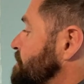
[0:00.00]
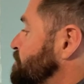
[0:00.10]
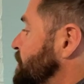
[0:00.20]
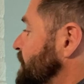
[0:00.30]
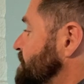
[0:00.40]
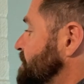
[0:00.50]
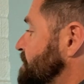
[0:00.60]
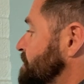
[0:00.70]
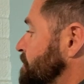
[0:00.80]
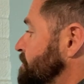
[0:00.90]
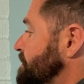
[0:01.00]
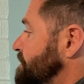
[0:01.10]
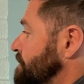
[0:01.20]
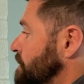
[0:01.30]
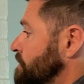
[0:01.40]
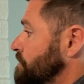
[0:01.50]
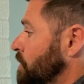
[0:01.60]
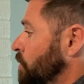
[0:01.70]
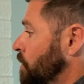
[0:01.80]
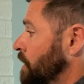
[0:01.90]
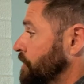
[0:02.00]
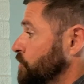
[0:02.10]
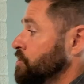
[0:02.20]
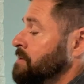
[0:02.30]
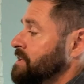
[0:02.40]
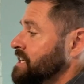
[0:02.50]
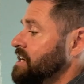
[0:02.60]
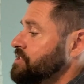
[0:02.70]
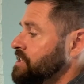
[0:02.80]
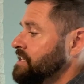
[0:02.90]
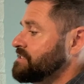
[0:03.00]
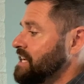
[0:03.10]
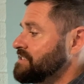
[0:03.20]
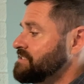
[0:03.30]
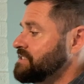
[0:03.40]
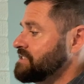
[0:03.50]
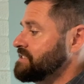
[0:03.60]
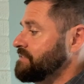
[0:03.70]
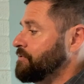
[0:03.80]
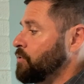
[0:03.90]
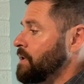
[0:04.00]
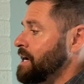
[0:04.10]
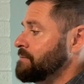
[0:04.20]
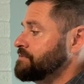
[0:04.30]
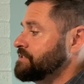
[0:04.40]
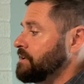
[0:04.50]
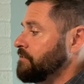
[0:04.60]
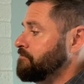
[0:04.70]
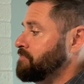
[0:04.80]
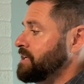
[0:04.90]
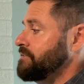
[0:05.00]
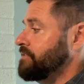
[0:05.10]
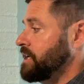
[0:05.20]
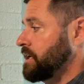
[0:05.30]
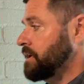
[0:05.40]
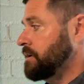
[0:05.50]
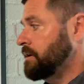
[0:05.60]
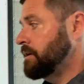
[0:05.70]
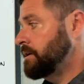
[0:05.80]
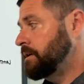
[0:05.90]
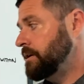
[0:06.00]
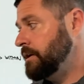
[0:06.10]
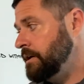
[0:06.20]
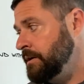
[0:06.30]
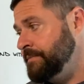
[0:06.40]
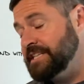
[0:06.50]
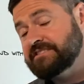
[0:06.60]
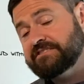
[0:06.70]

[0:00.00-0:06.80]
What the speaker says: split systems. So a huge limitation is that 64 amps of PV. That's